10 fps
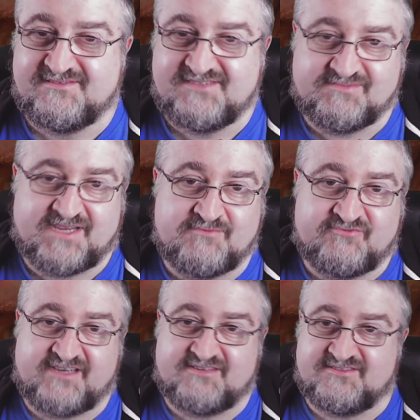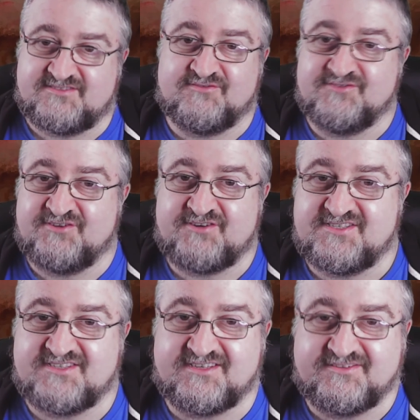Sometimes writers don't do good
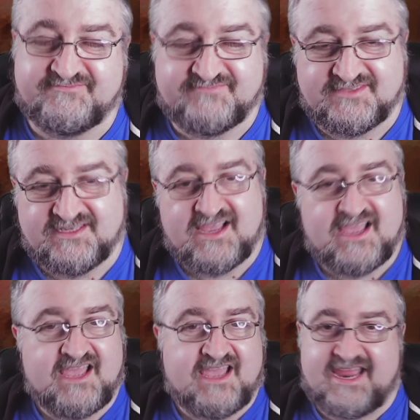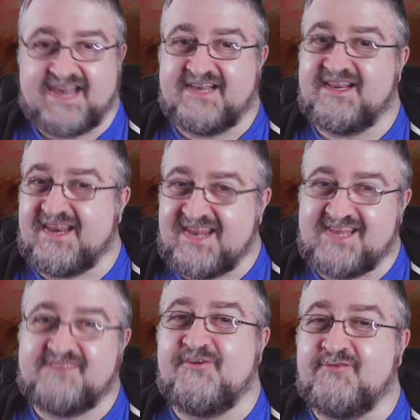stuff. And you
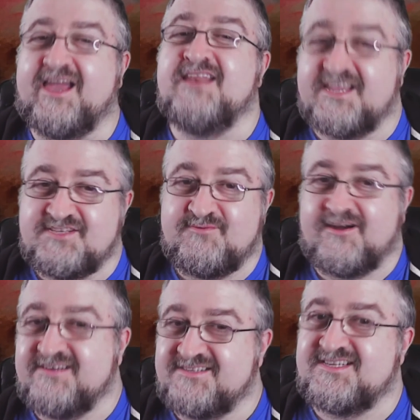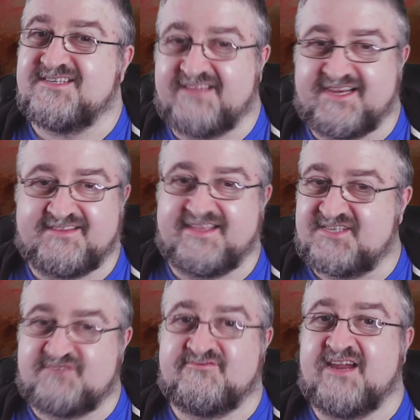can feel that in this one. It's just like this
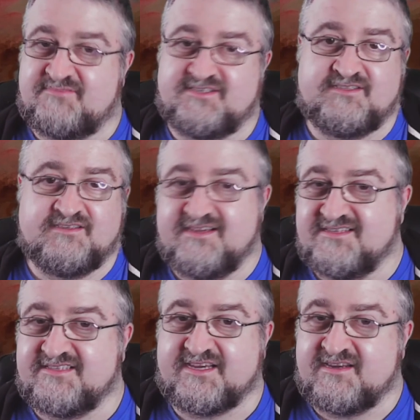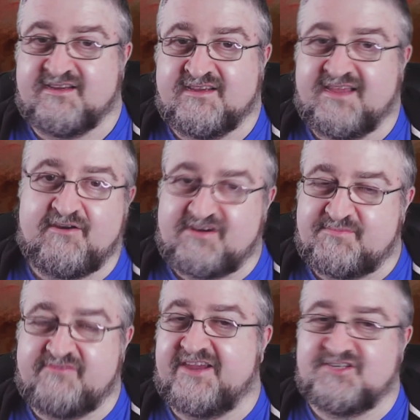script. It's like, how could a
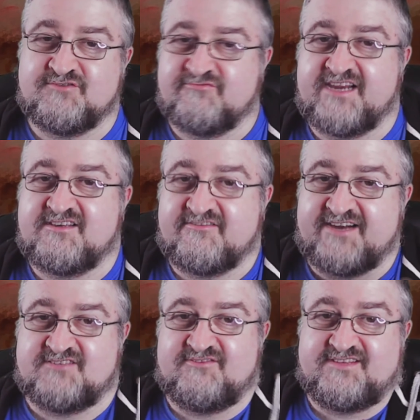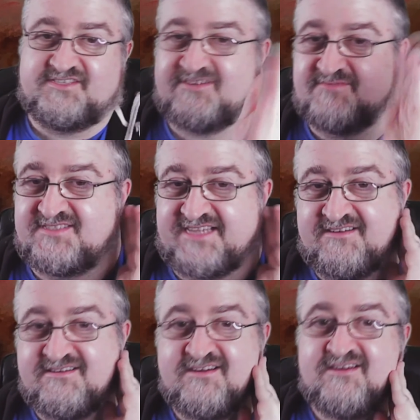professional writer actually look at the script and see,
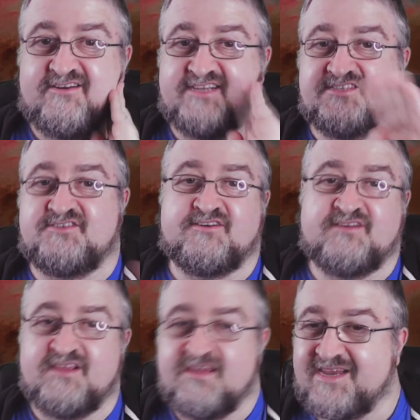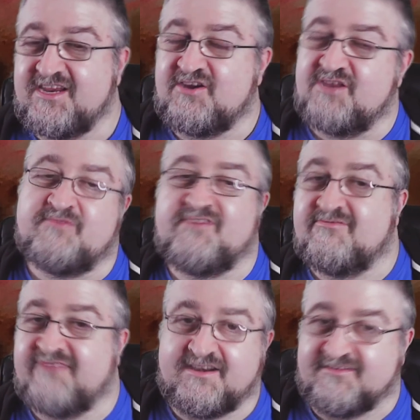oh, this is good? But like, it could have been
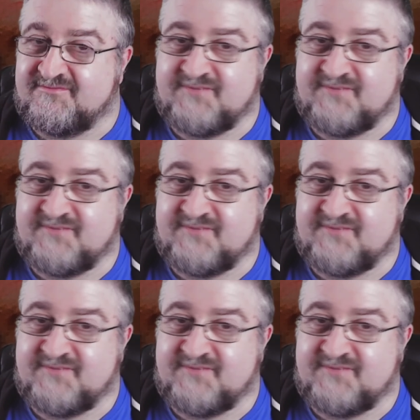rewritten.